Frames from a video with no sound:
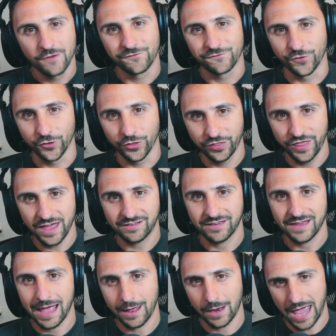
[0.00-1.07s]
for
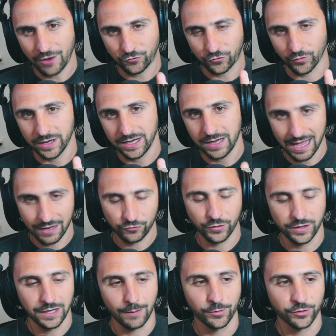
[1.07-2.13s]
this entry
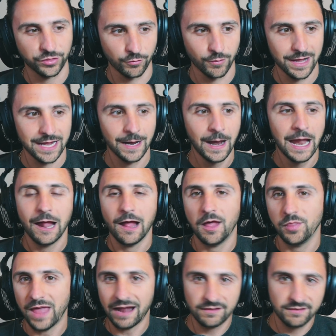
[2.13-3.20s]
number 3,
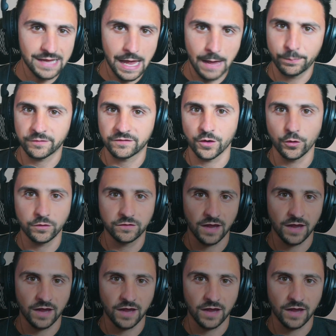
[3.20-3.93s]
and that's the episode